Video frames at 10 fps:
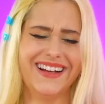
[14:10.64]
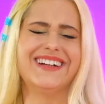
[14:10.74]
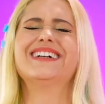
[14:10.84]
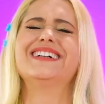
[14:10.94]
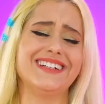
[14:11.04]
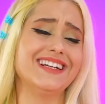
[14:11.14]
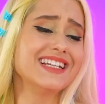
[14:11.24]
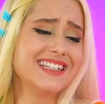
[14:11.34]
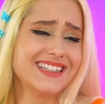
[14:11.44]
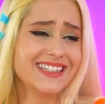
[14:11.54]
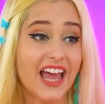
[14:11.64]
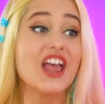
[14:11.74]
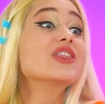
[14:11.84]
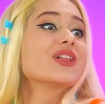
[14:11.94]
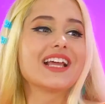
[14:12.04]
But it's not gonna
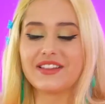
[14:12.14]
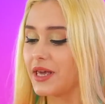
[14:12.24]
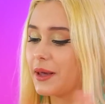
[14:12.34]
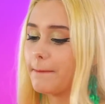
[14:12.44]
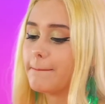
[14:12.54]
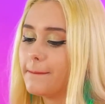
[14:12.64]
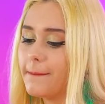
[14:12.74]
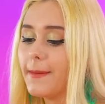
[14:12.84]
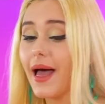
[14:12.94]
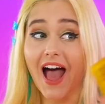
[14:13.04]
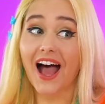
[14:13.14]
compare to Lolly's delicious